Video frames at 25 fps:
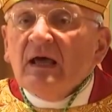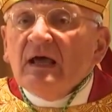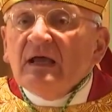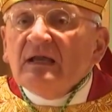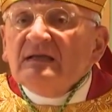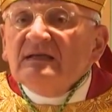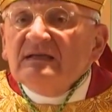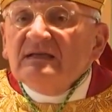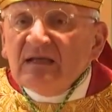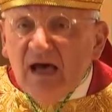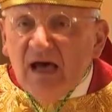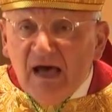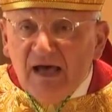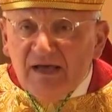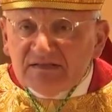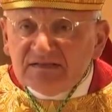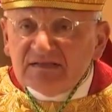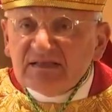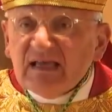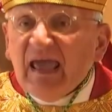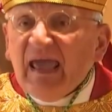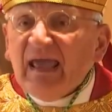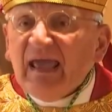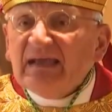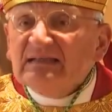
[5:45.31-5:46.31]
does
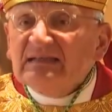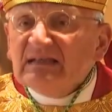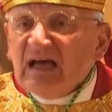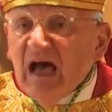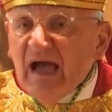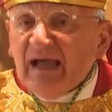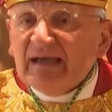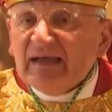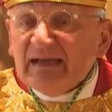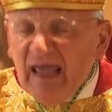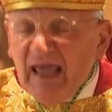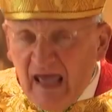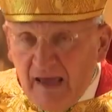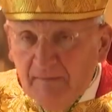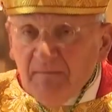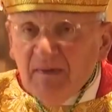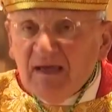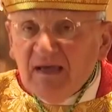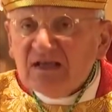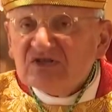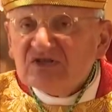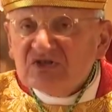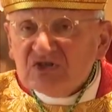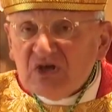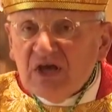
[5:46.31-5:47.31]
a
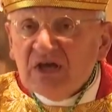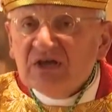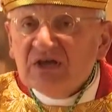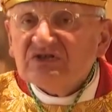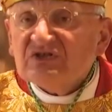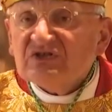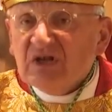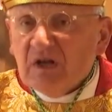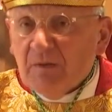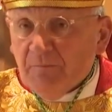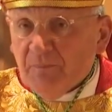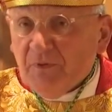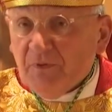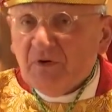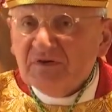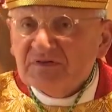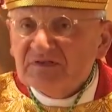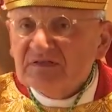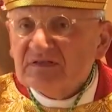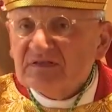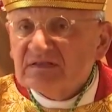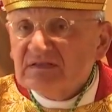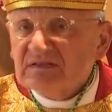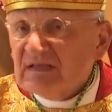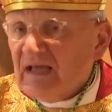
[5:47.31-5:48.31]
dynamic change in a
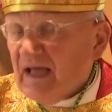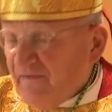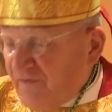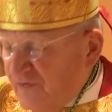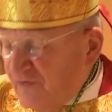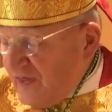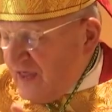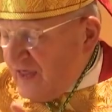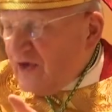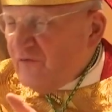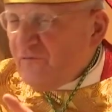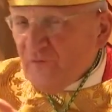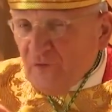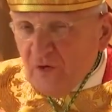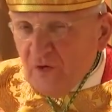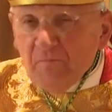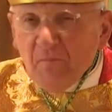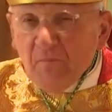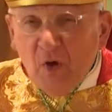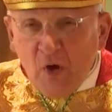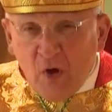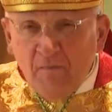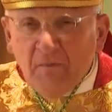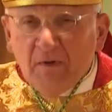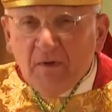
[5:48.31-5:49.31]
person's life. Think for a
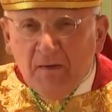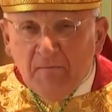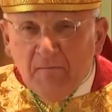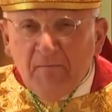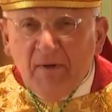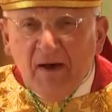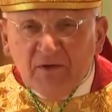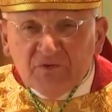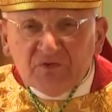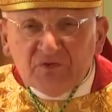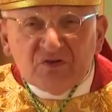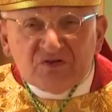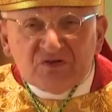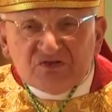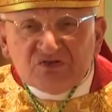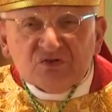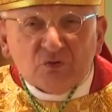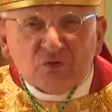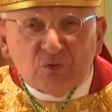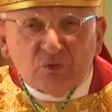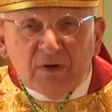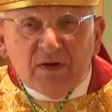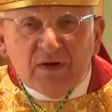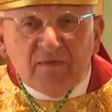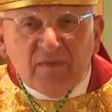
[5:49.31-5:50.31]
moment about the
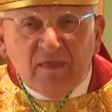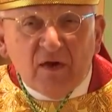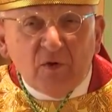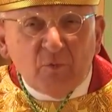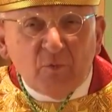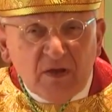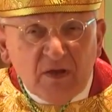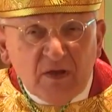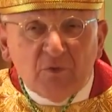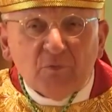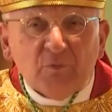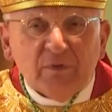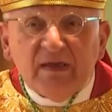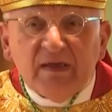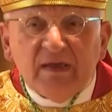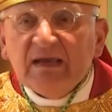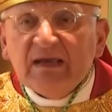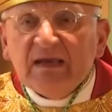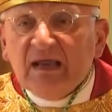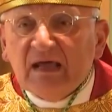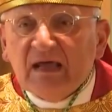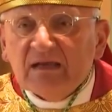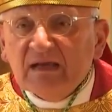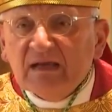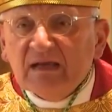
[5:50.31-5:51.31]
story that we read
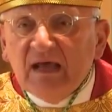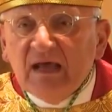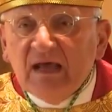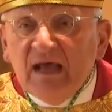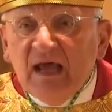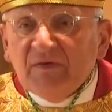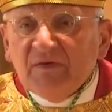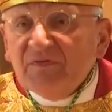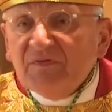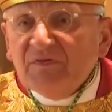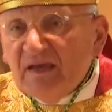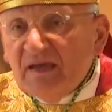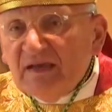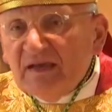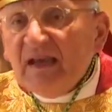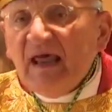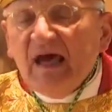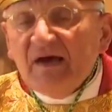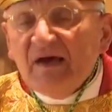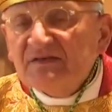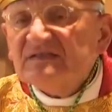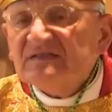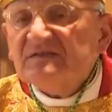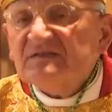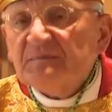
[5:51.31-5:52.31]
at the
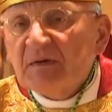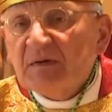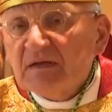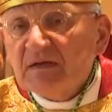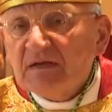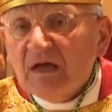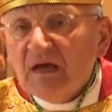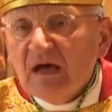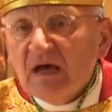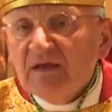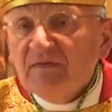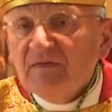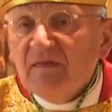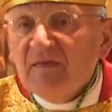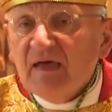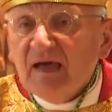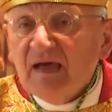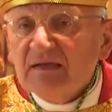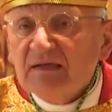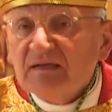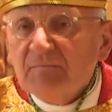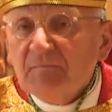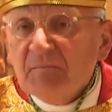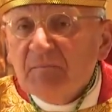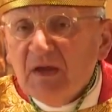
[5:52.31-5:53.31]
announcement
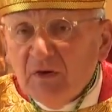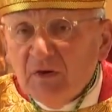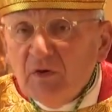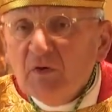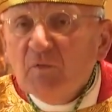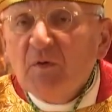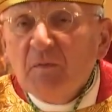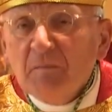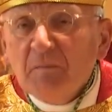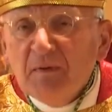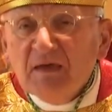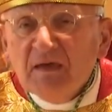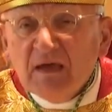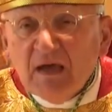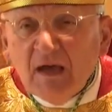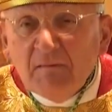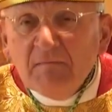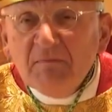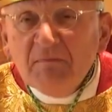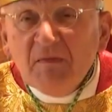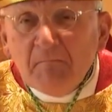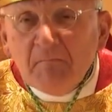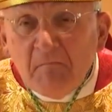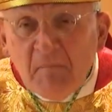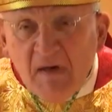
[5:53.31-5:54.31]
that Mary would
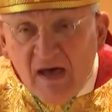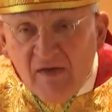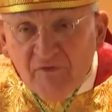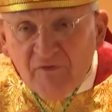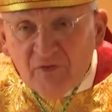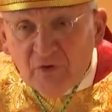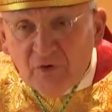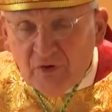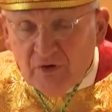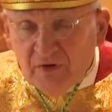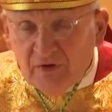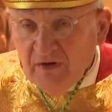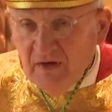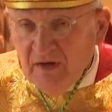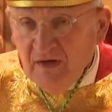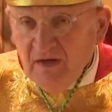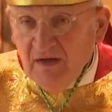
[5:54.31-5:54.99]
become the mother